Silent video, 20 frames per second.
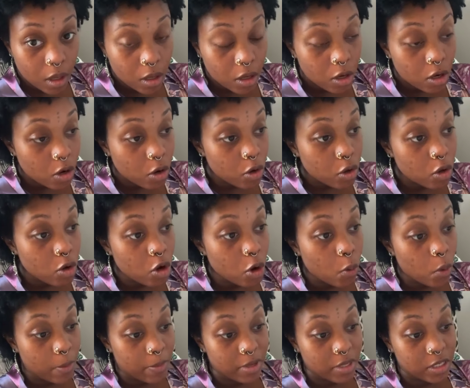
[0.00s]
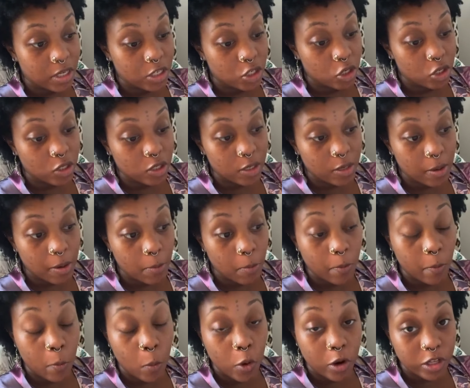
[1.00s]
you know, you know what positions
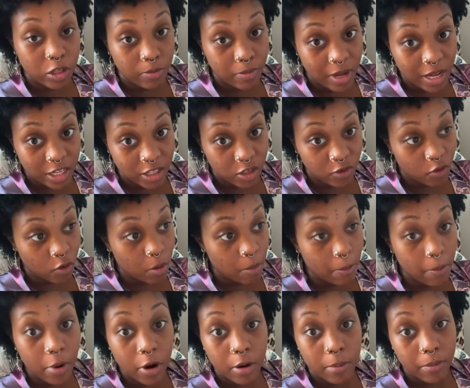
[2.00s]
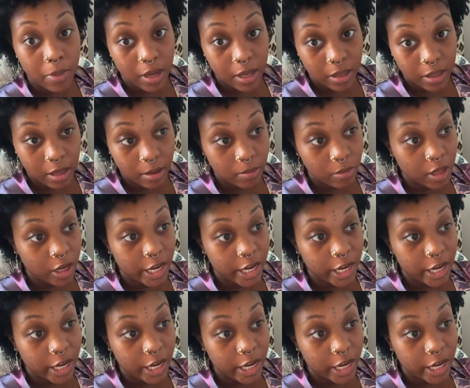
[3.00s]
works best for burping them.